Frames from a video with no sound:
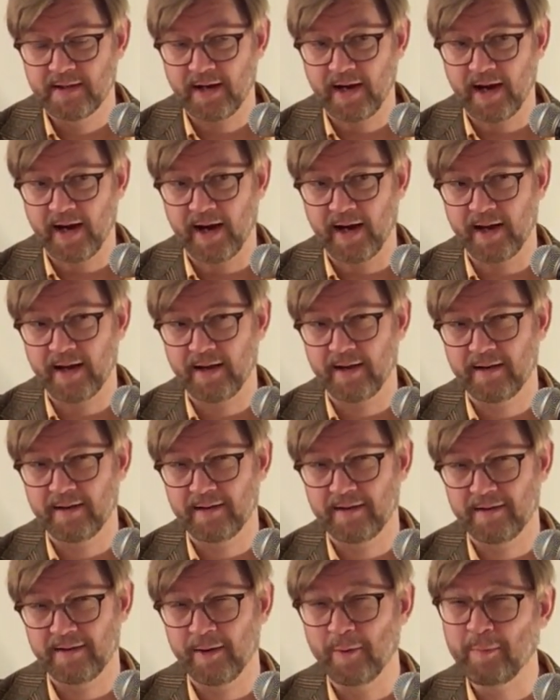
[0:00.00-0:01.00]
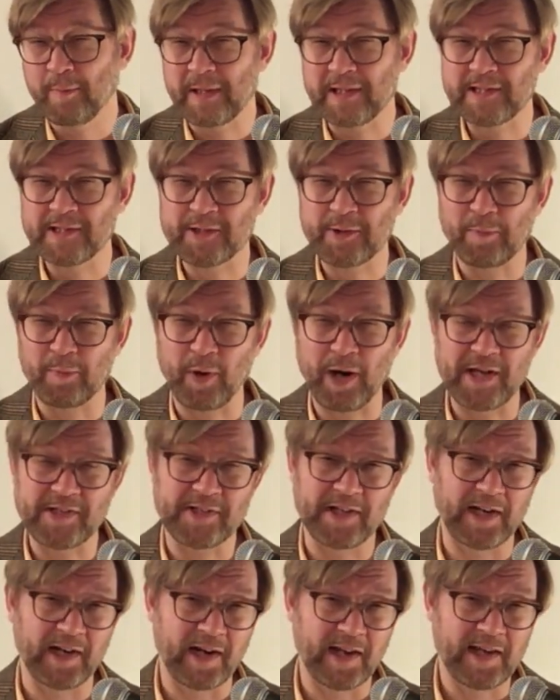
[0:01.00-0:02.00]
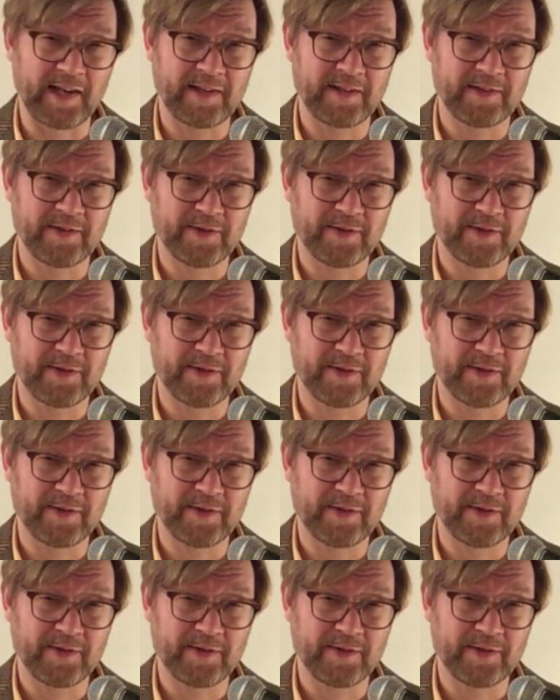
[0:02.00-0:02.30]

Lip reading: I, a bit surprisingly,